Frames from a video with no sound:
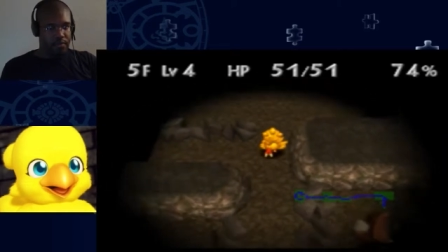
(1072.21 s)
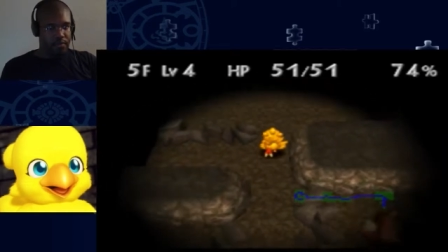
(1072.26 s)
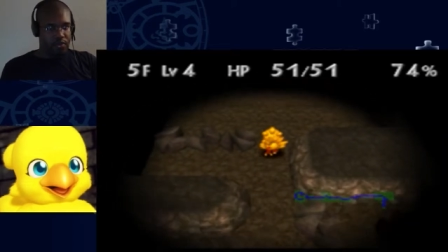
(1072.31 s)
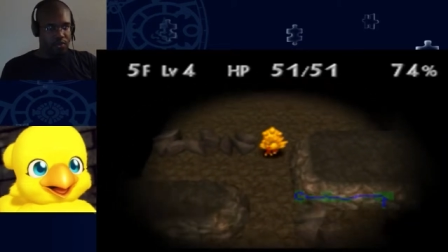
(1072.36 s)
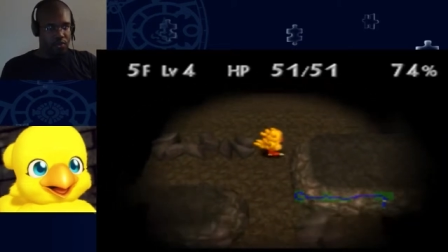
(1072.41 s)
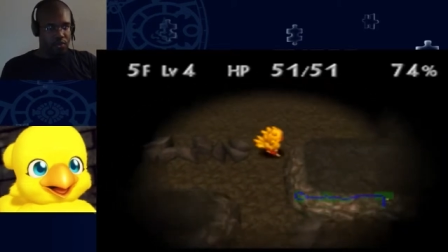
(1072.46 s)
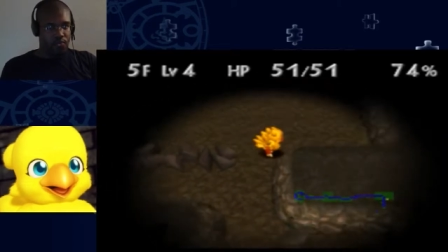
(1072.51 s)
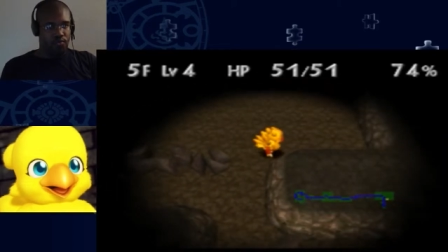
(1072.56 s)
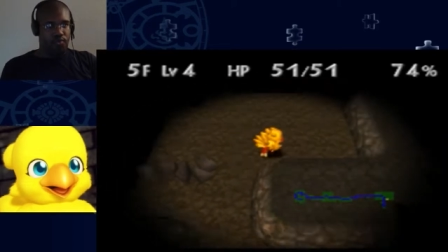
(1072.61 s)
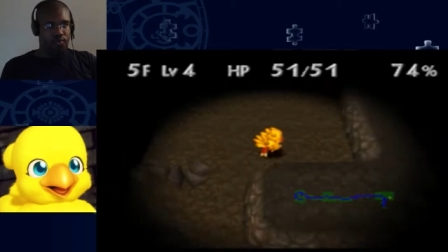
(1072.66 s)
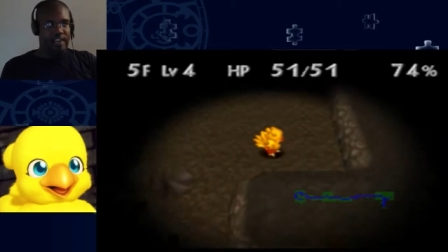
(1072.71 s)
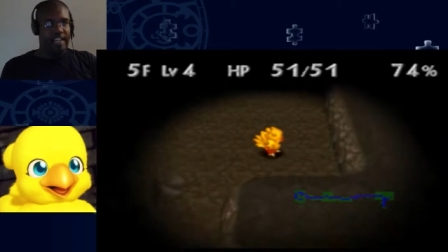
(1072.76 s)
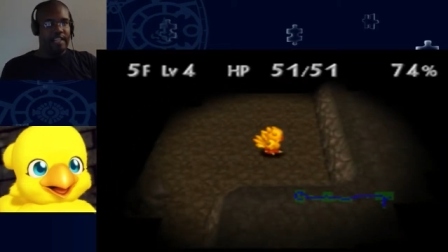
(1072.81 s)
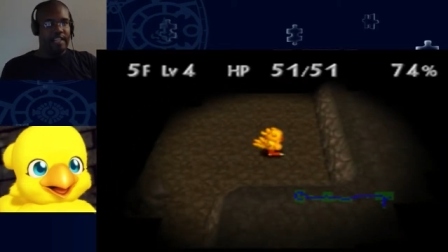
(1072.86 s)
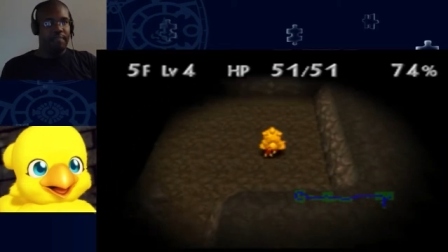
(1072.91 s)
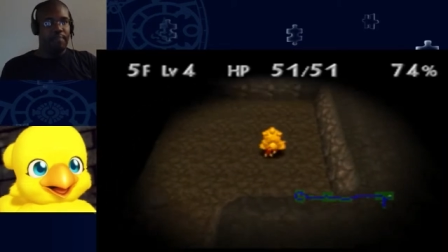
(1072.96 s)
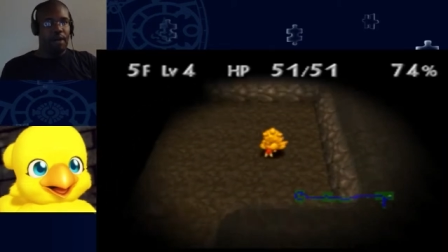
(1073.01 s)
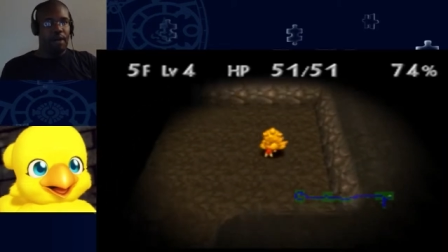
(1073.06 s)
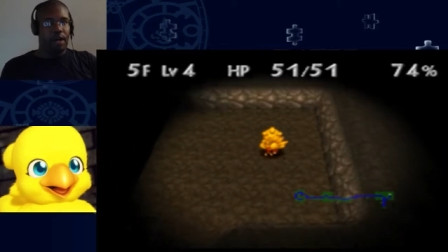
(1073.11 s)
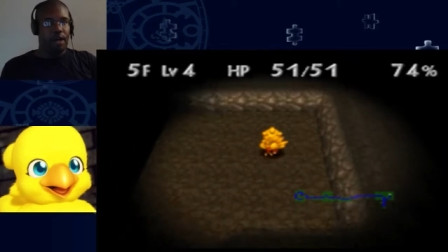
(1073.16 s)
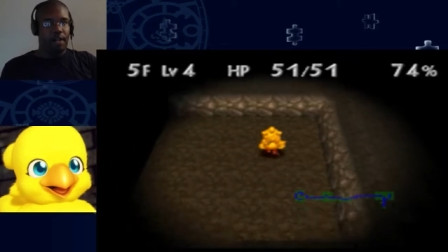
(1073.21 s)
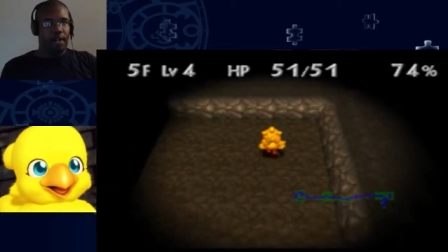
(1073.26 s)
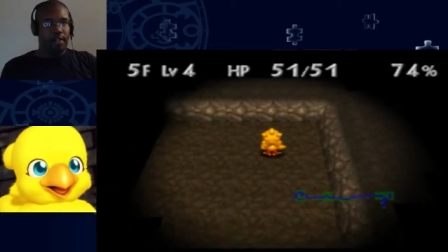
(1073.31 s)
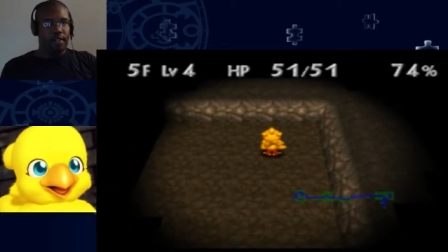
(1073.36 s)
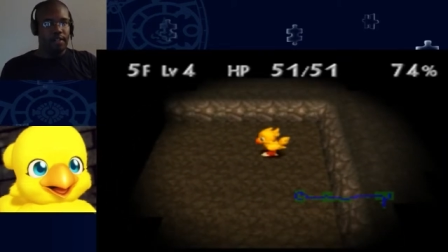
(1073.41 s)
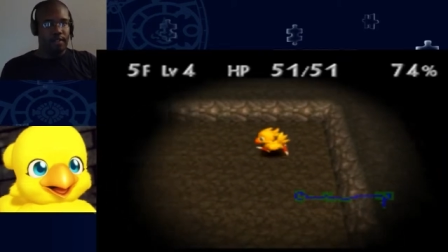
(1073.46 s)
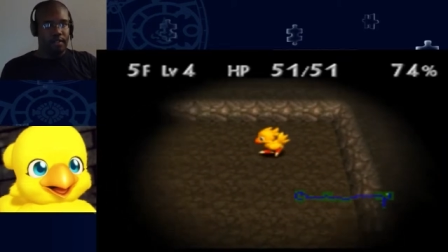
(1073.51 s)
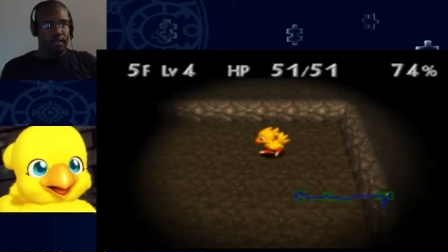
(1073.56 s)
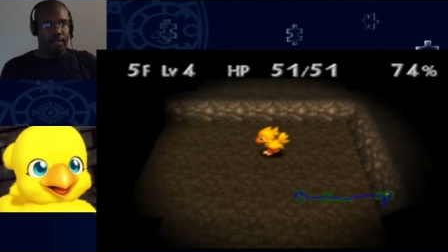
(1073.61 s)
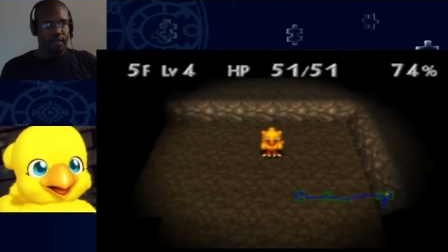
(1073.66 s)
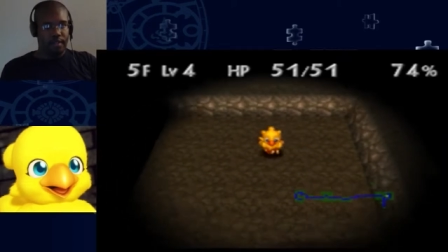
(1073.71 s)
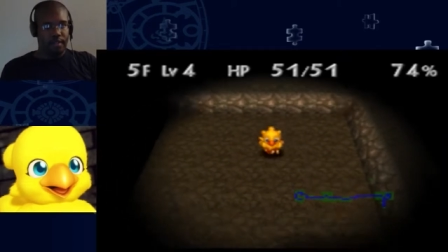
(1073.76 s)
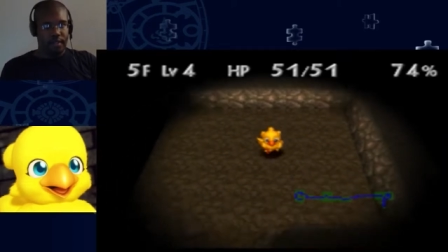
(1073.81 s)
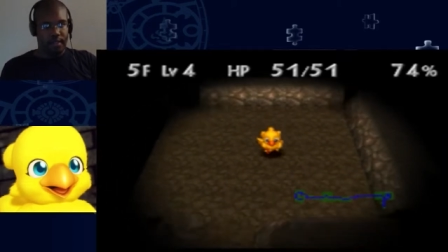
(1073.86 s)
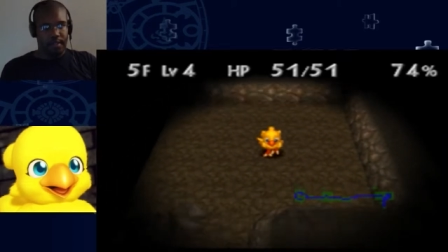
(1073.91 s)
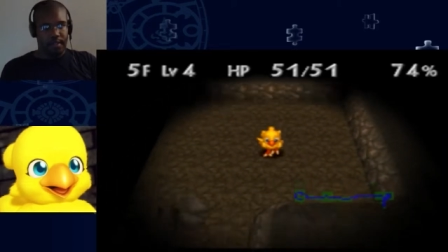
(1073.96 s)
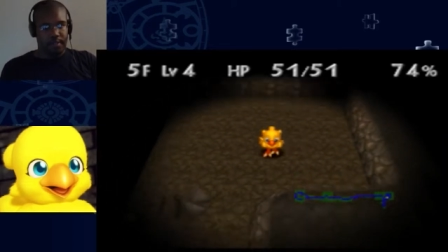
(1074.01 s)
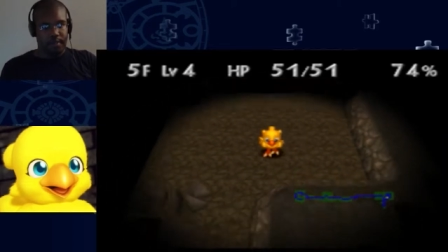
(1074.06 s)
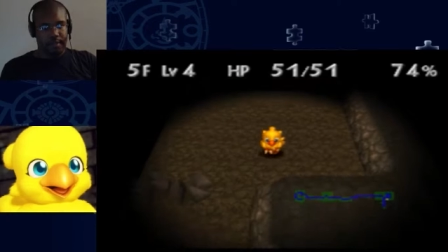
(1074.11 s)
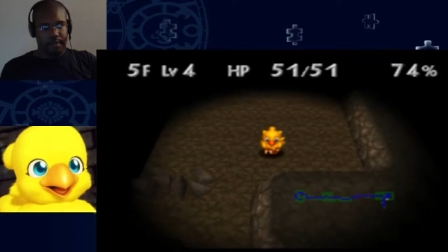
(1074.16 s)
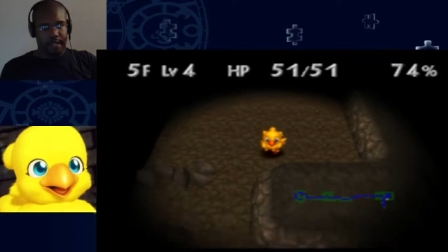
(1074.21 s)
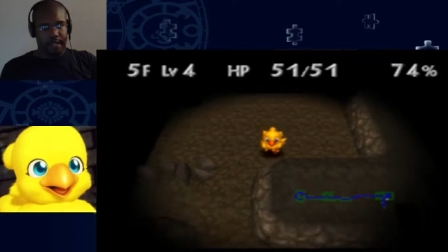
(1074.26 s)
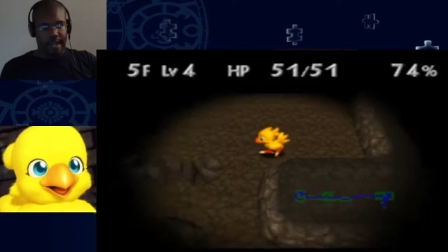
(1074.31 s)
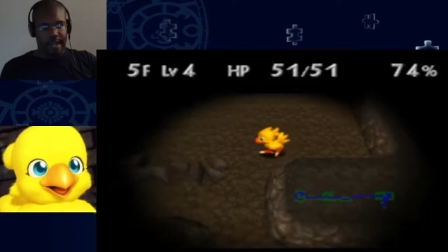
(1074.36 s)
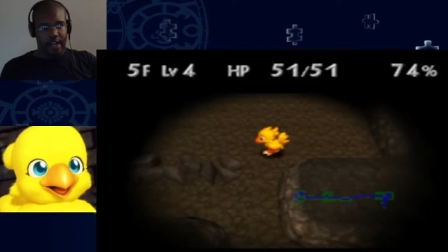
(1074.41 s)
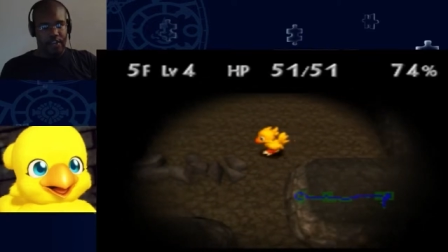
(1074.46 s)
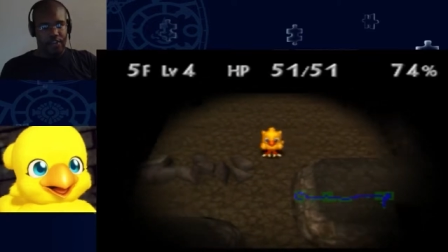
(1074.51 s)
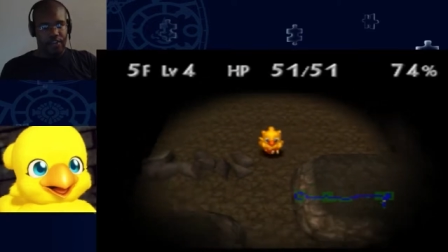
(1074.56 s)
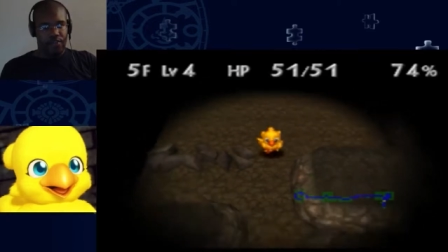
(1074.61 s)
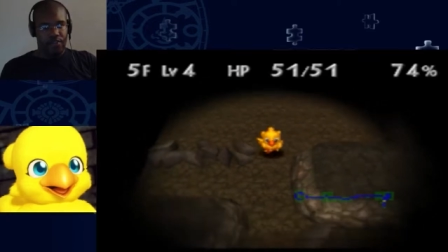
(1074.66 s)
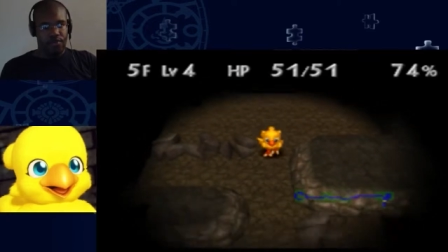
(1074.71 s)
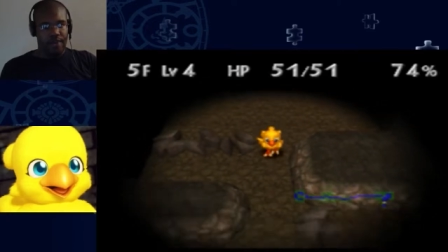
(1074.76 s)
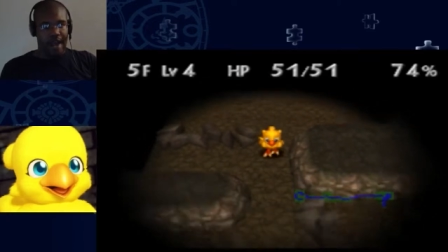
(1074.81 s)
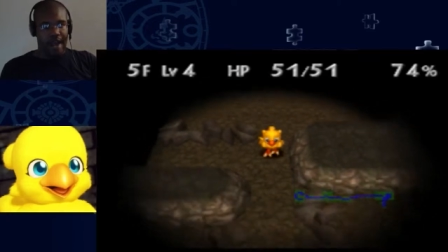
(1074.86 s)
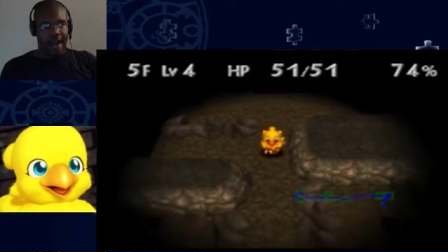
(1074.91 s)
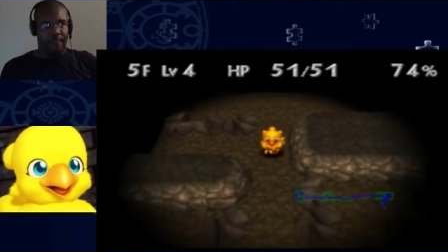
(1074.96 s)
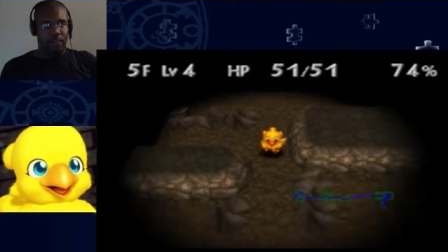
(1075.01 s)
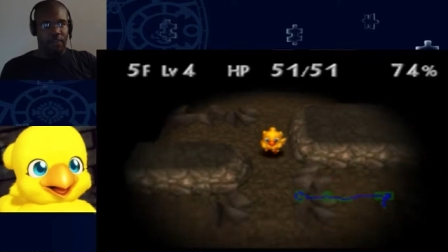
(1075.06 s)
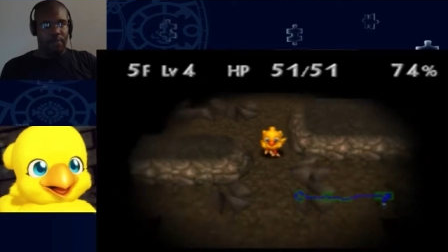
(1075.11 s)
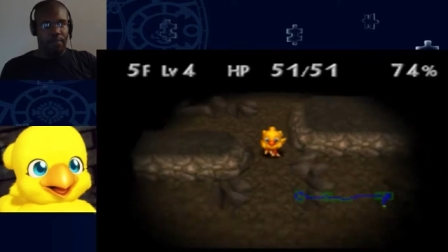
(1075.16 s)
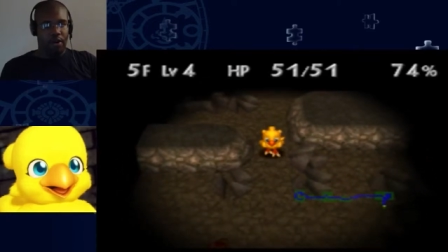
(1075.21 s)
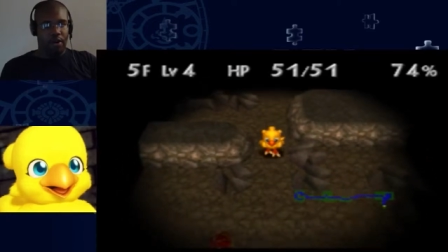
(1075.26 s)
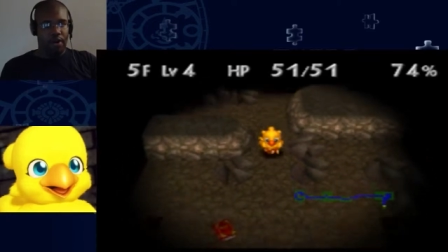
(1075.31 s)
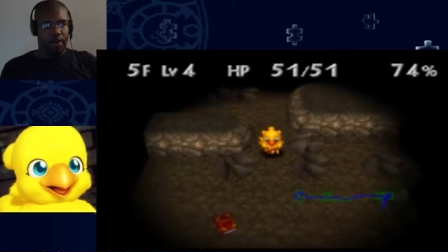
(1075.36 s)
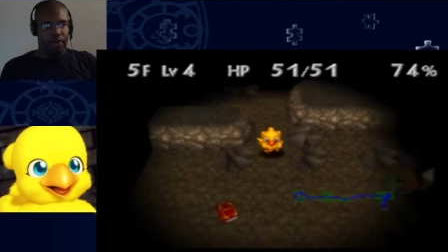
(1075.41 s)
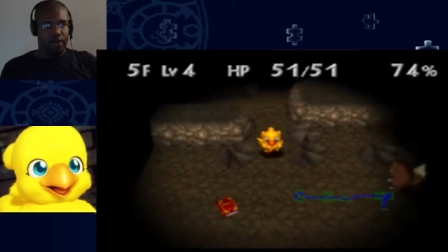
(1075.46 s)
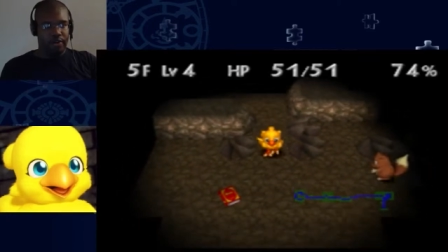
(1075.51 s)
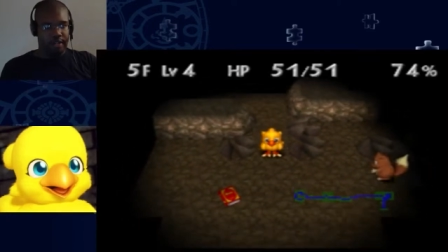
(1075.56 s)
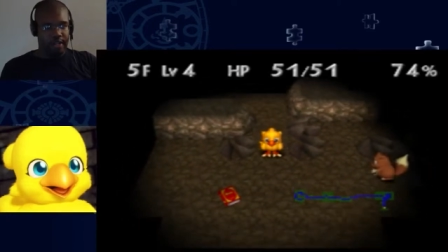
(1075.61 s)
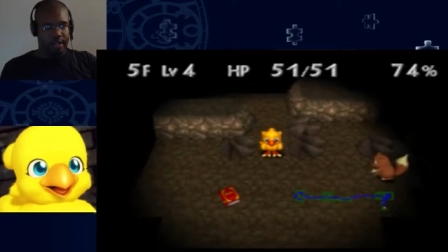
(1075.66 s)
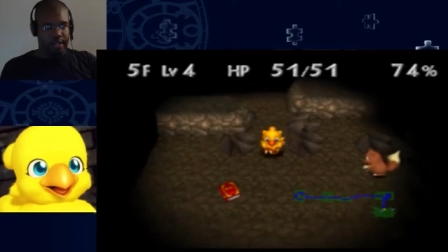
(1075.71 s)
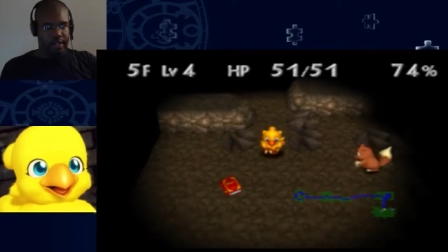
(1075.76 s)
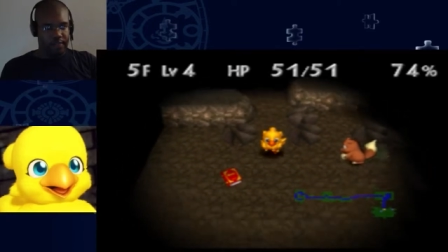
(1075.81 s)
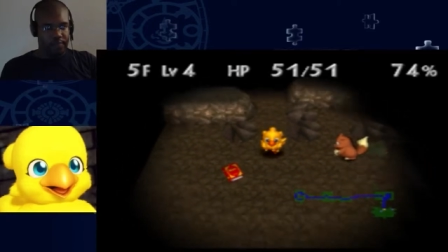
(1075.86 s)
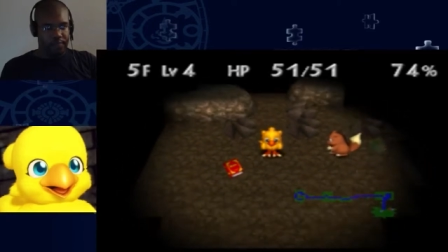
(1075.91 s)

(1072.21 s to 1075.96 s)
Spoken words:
or respawns, and you have your partner again.